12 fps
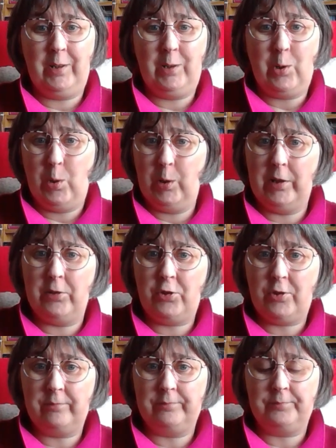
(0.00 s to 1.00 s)

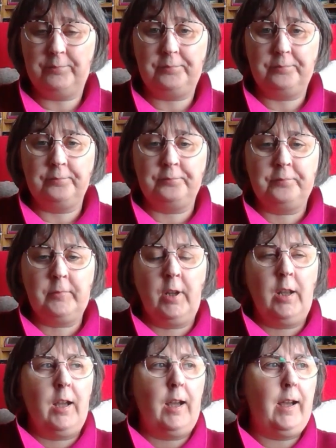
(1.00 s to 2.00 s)
college,
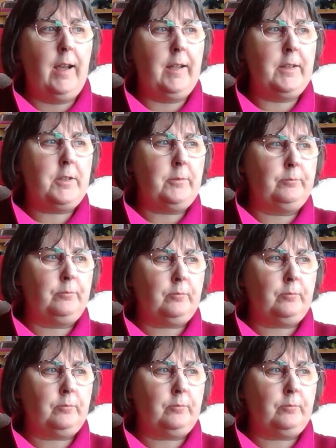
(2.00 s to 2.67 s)
and